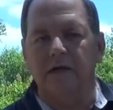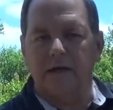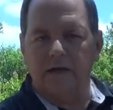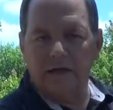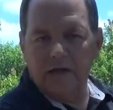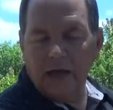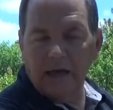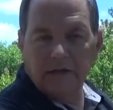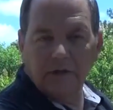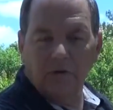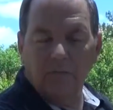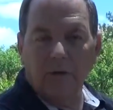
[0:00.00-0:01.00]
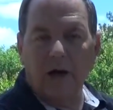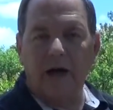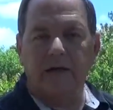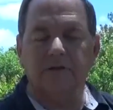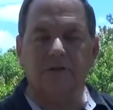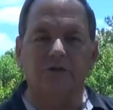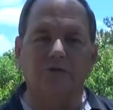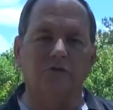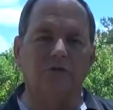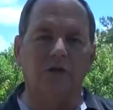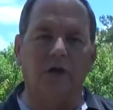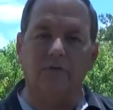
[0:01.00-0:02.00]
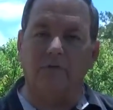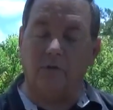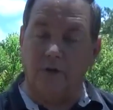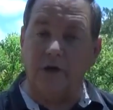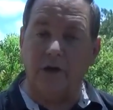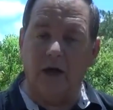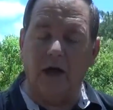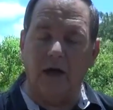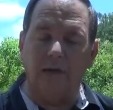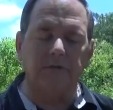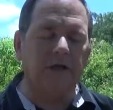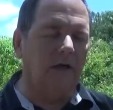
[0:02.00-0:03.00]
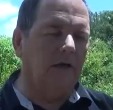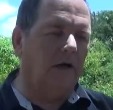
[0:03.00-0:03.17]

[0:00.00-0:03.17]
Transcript: that it dates on back to slavery times